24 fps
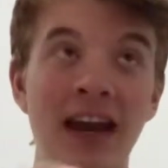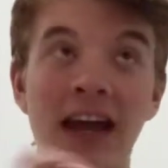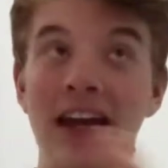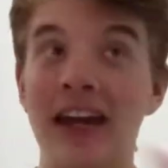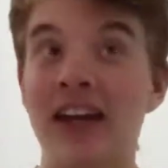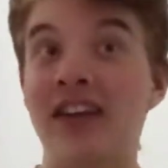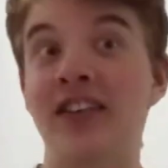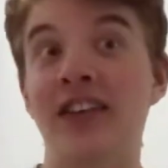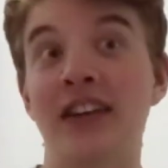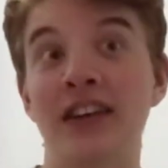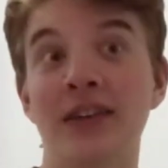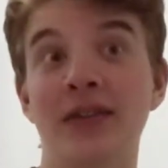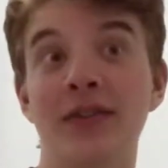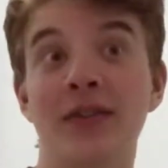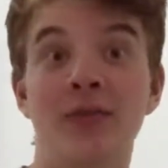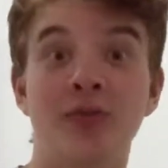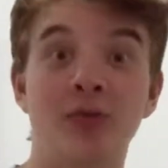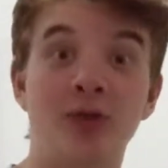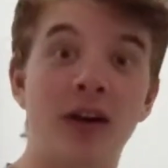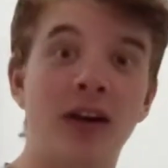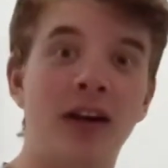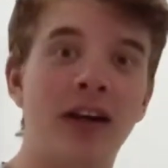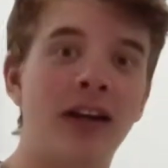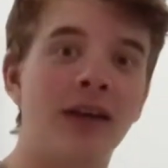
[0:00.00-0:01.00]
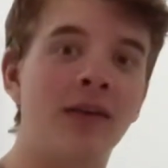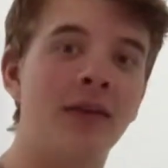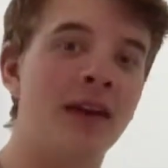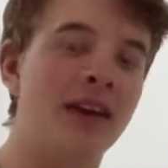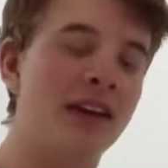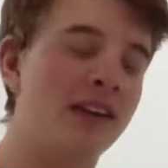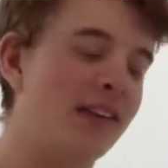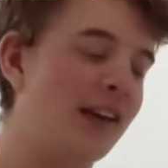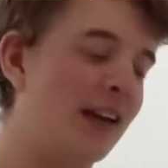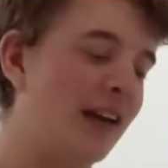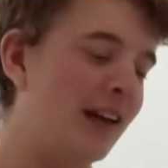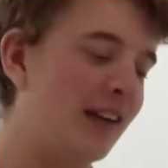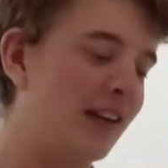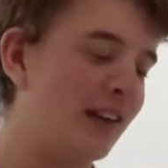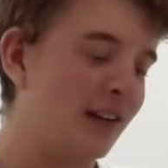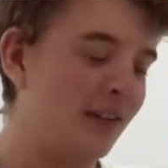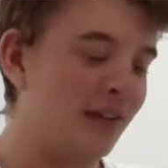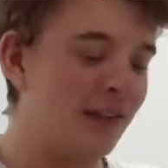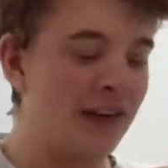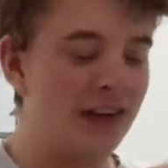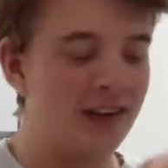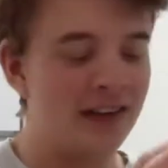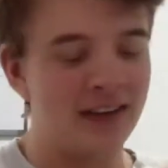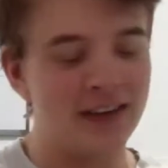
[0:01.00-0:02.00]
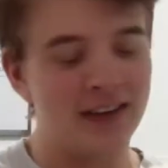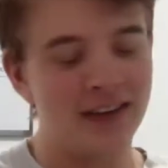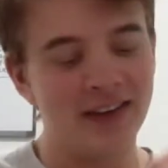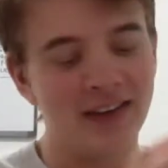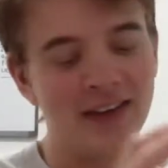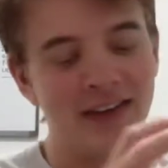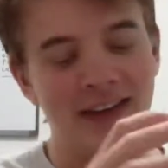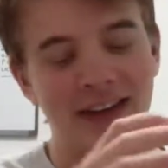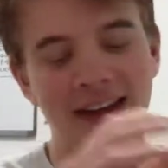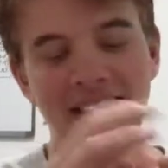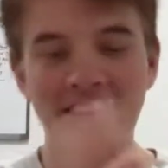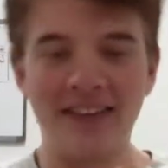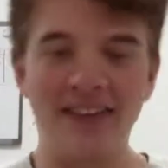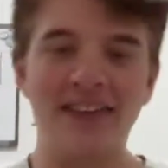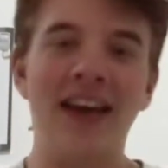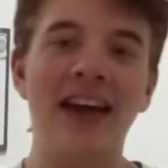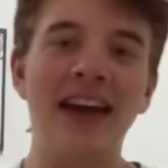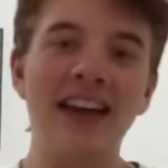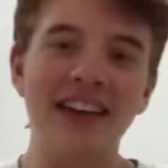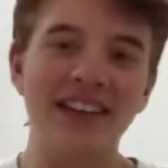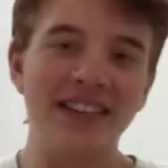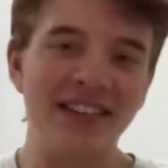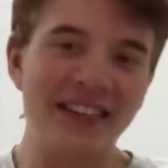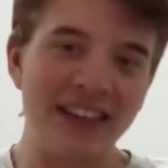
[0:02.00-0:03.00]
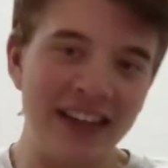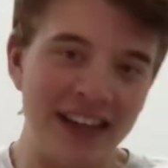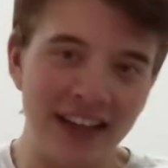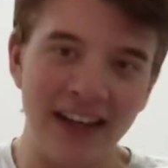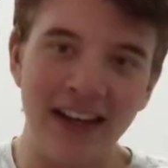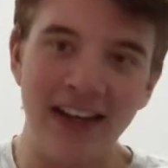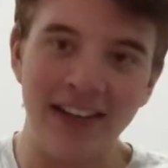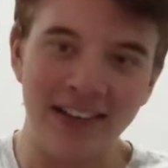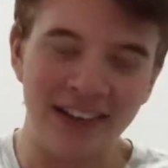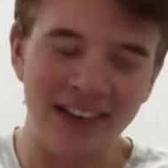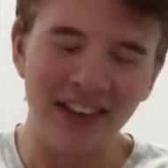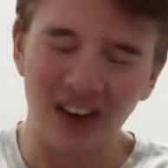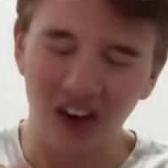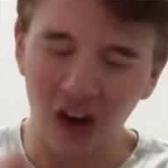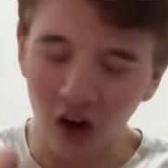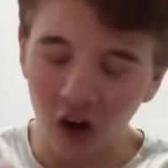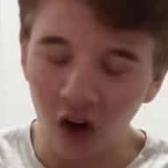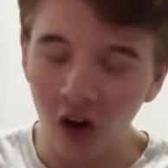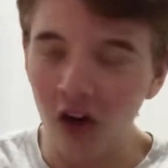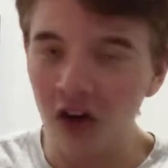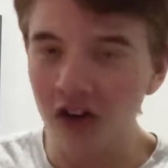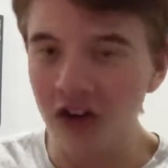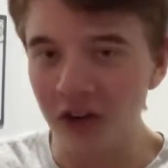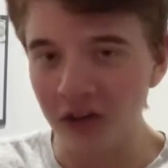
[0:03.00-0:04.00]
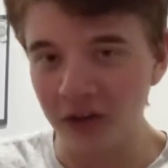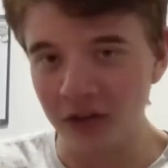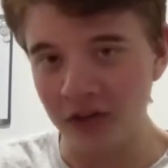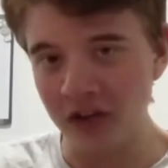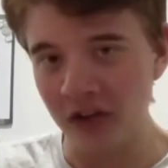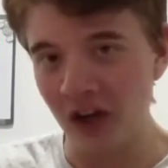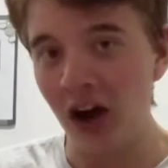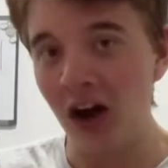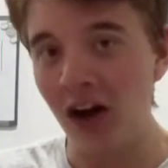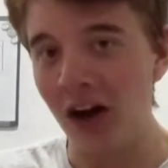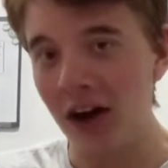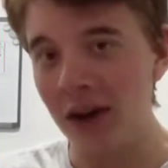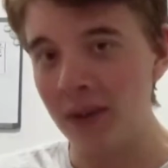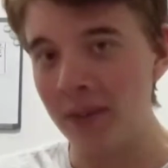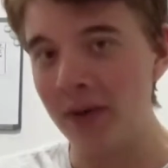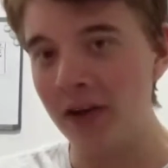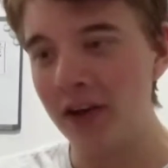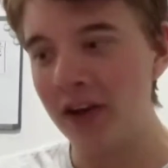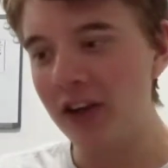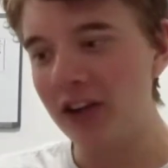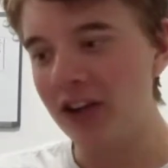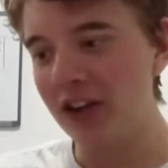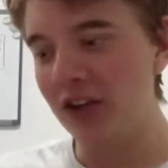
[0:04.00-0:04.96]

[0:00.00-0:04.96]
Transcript: negative, really, is that the fact that it takes years. It's a lot of time.